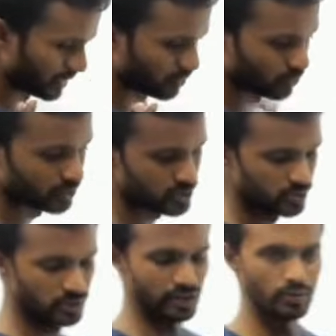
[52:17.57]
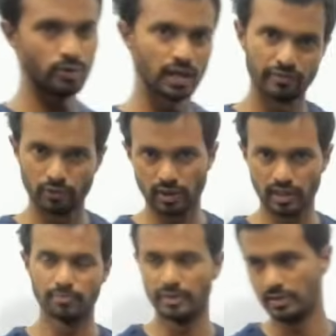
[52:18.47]
write notes. No, so I don't have to
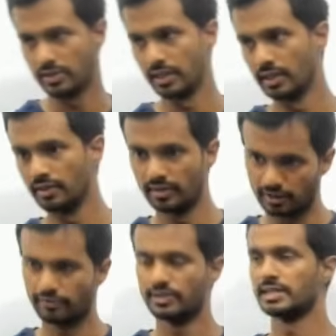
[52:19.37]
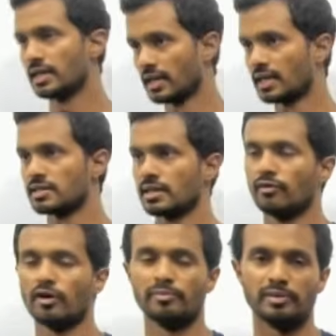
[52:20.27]
keep mentioning. Even in the physical class, I
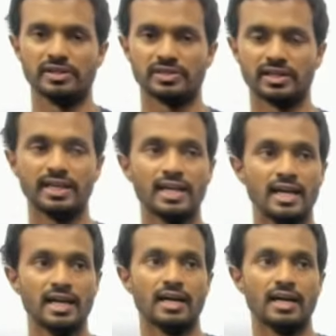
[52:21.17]
won't be mentioning.